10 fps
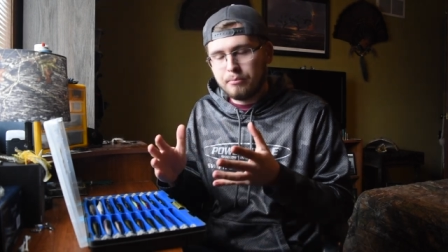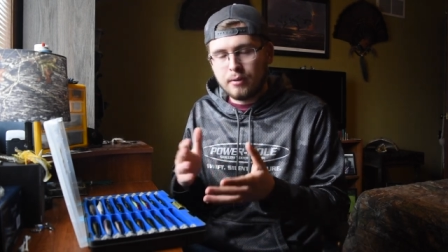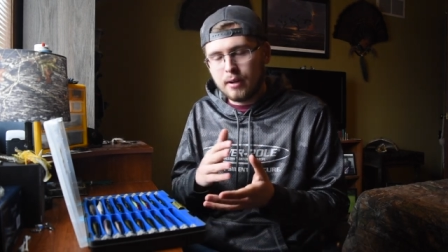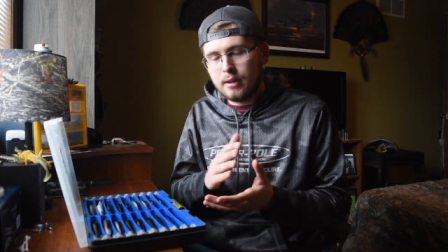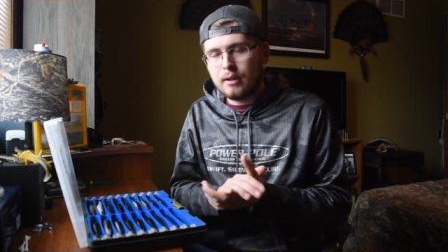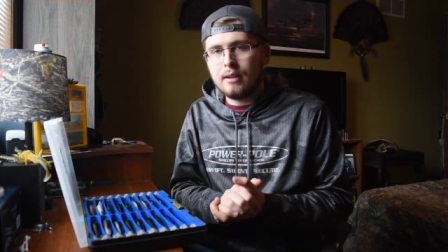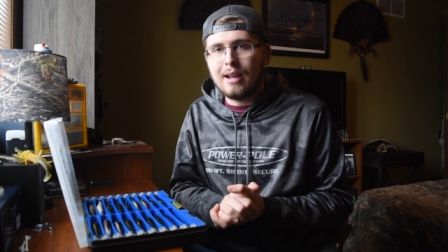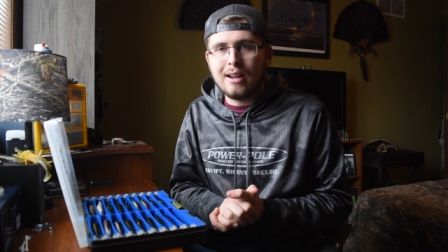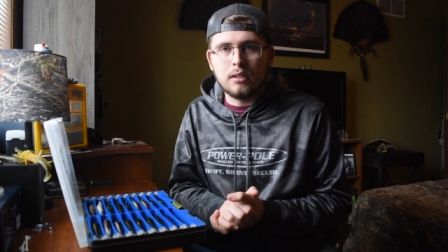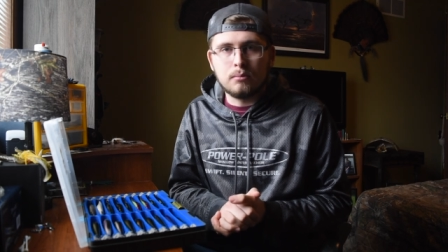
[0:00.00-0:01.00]
but
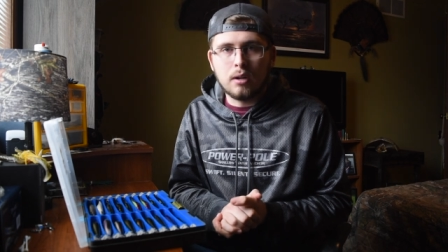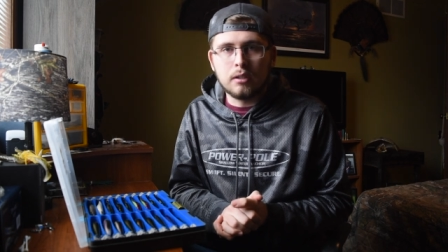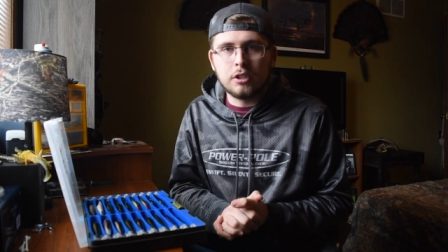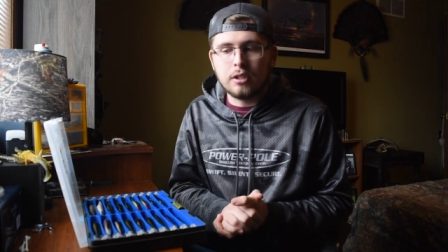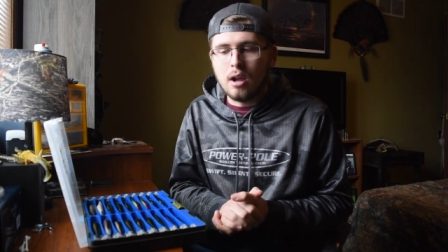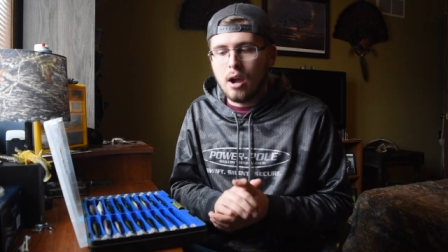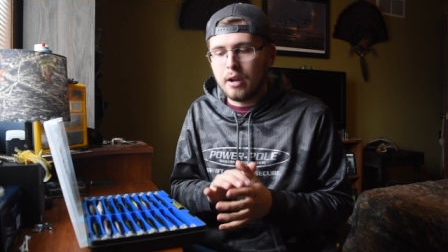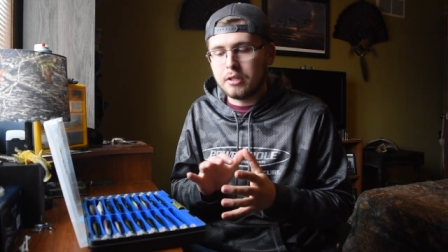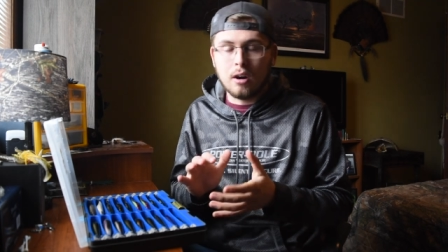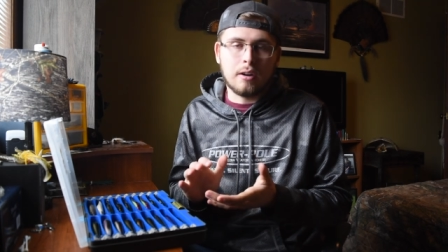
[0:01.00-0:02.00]
not as much
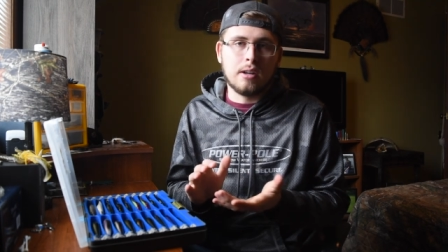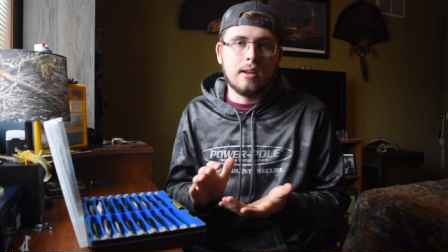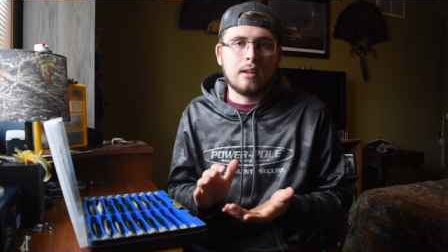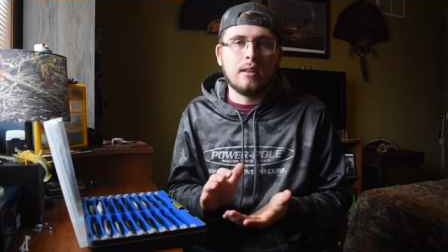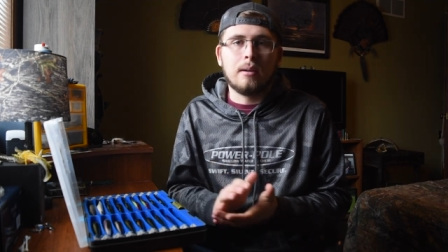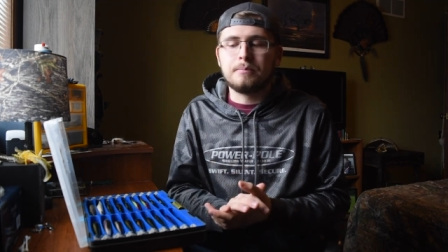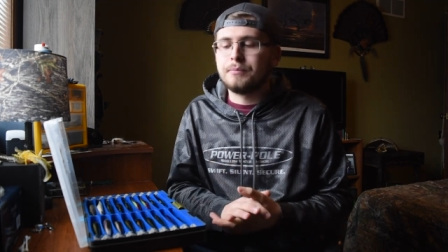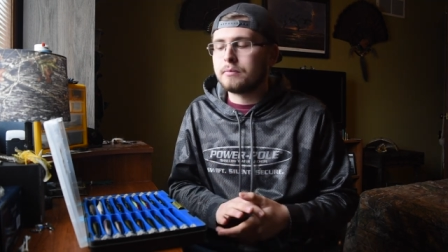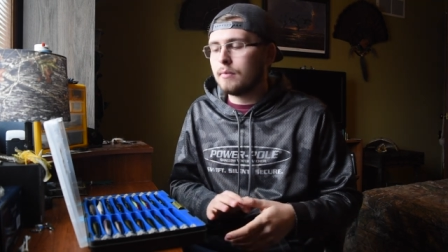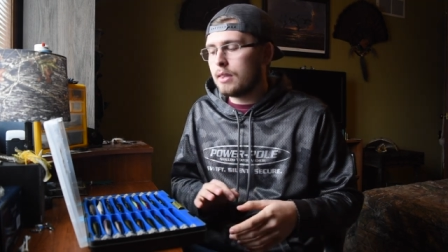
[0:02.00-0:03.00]
uh, targeting them.
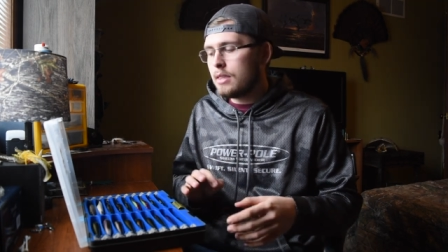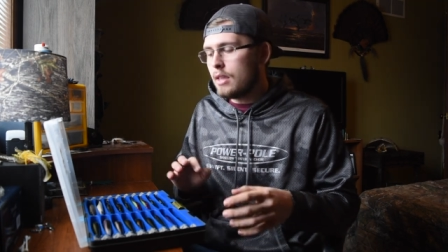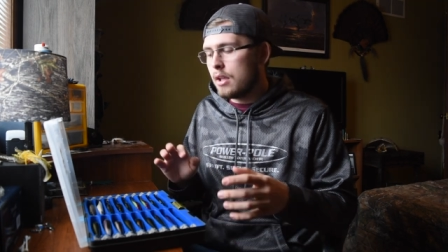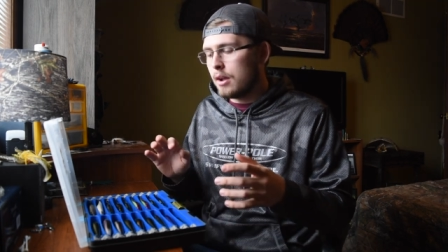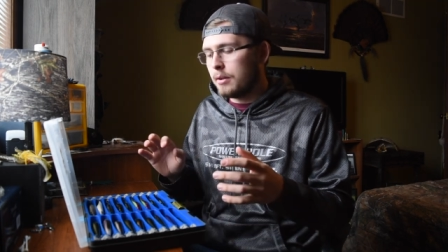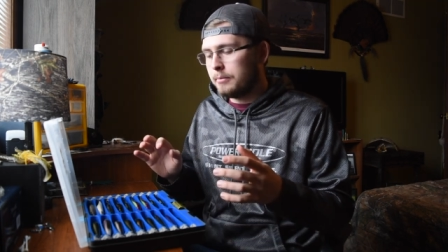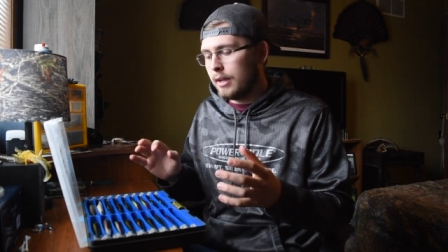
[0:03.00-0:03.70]
Um,